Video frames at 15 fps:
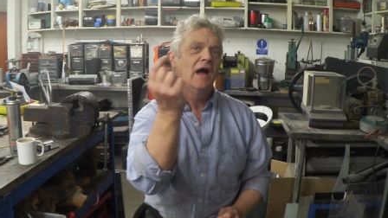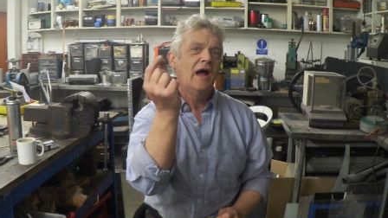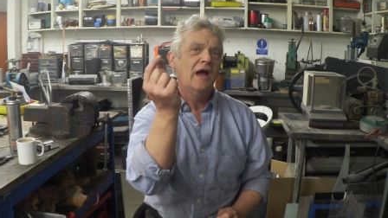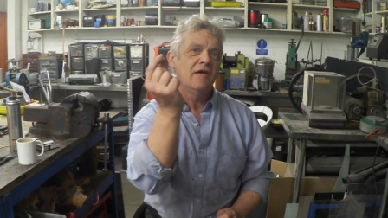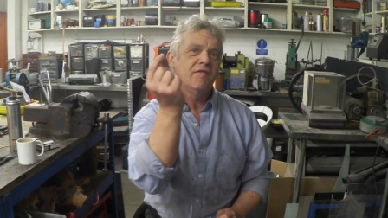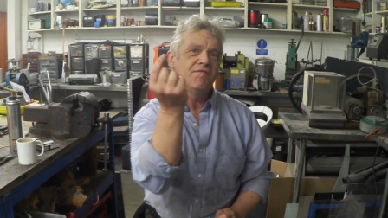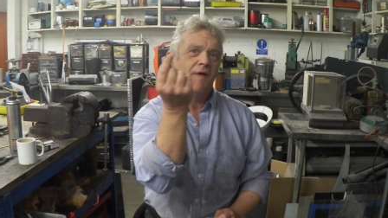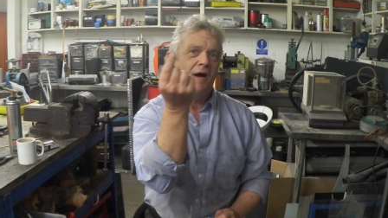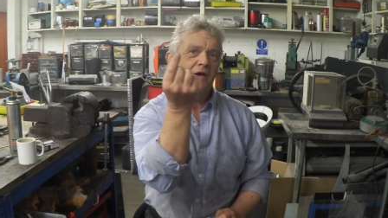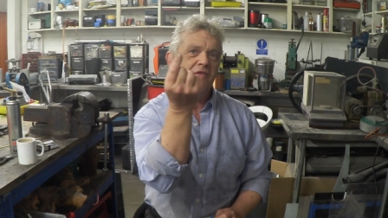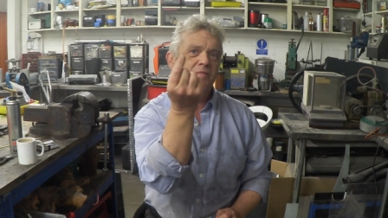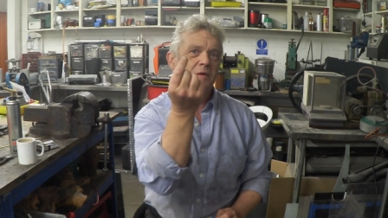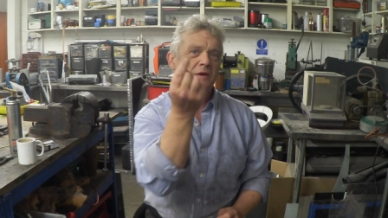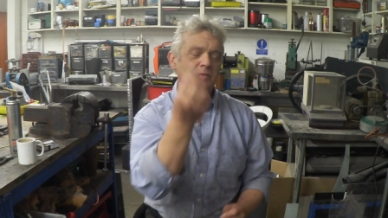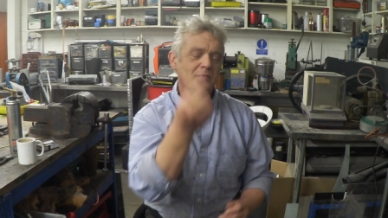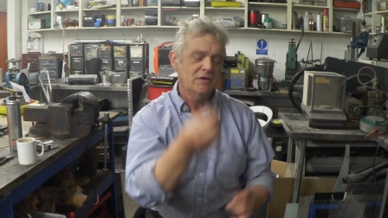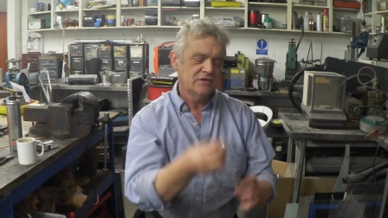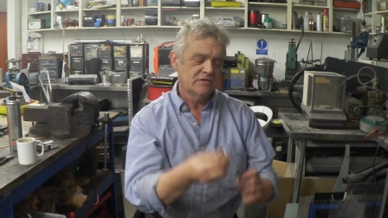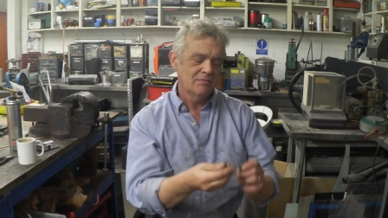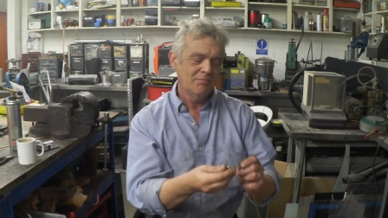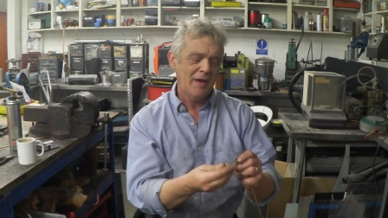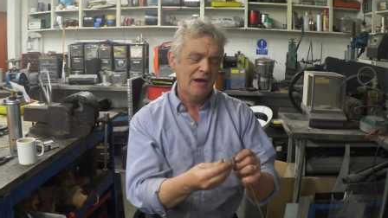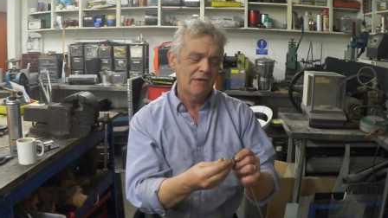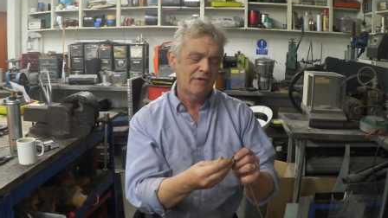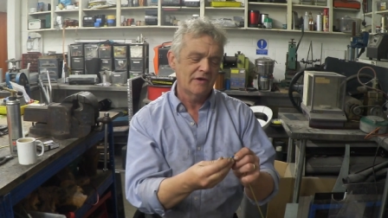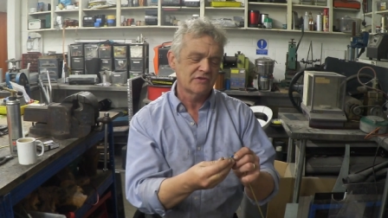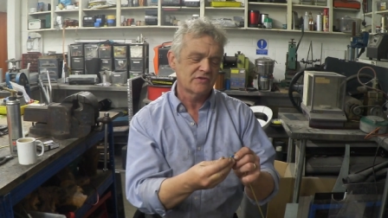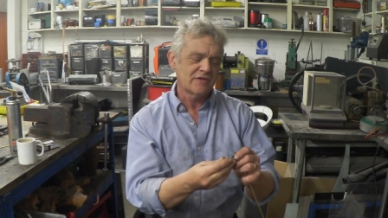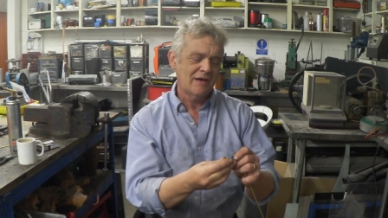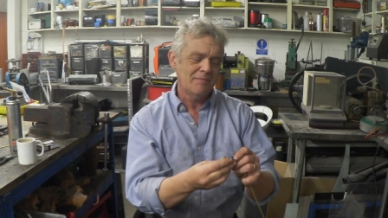a 5mm
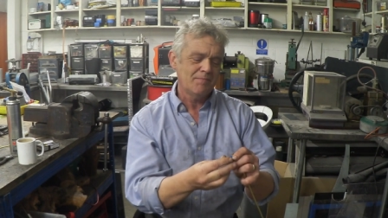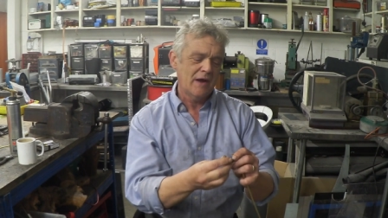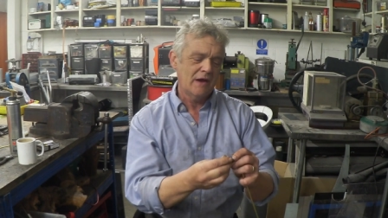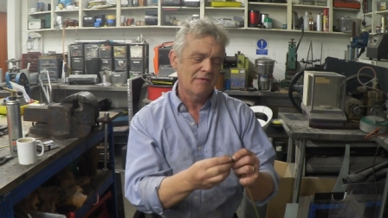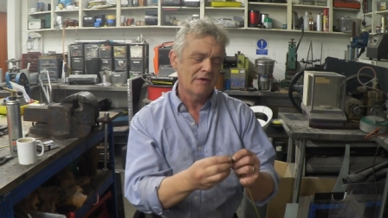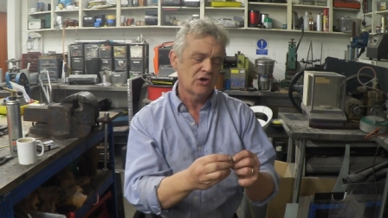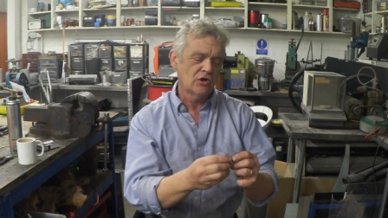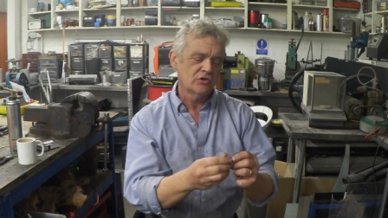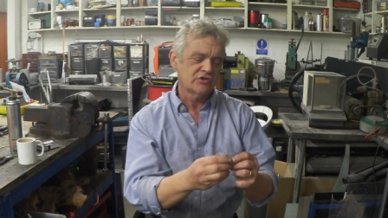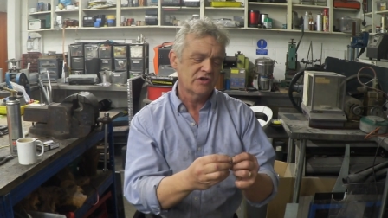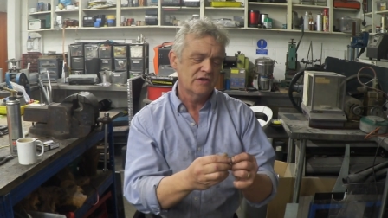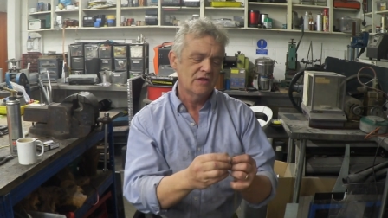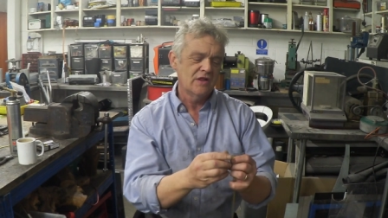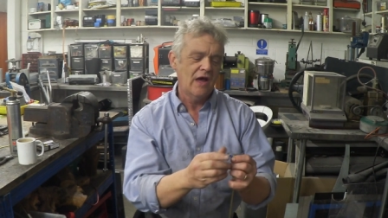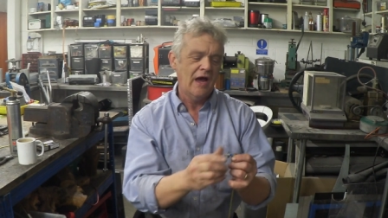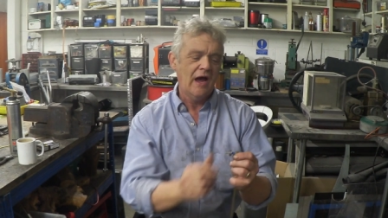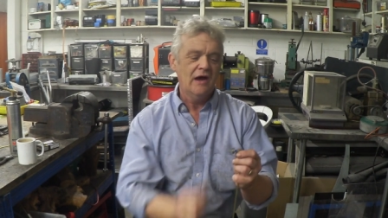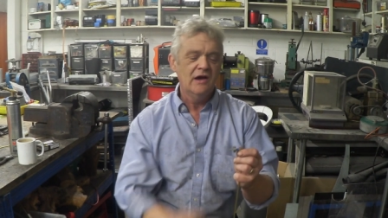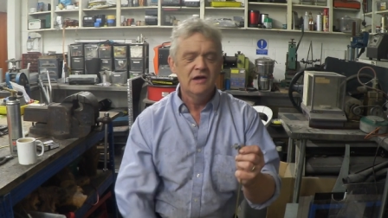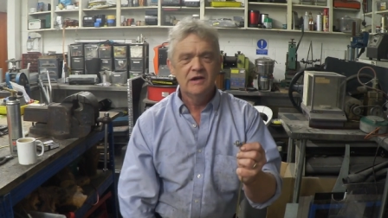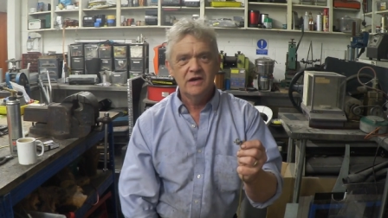bearing. So that bearing goes in there.